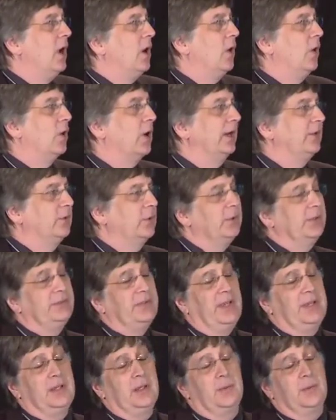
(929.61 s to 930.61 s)
Or I quit
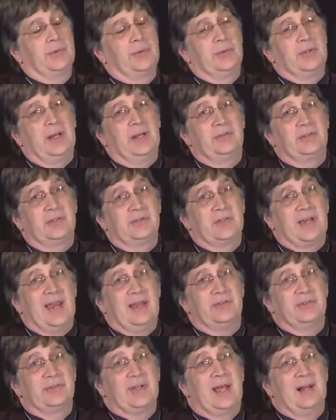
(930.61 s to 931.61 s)
taking them in 3 days because they
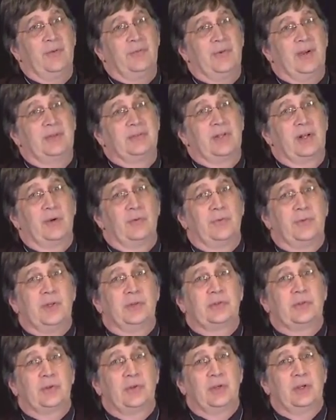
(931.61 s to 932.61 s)
have side effects, I don't feel
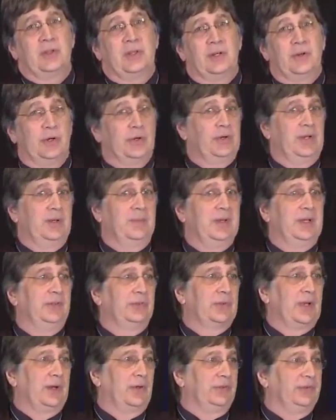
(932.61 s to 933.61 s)
so good, they're hurting me,
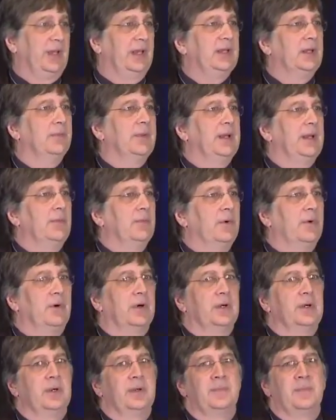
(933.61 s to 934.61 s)
so I don't take them
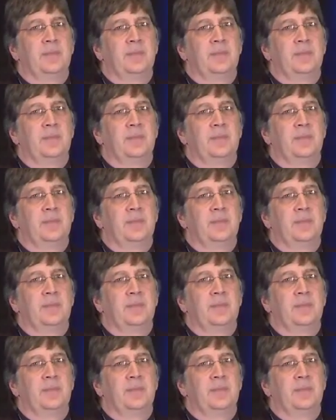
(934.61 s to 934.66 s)
anymore.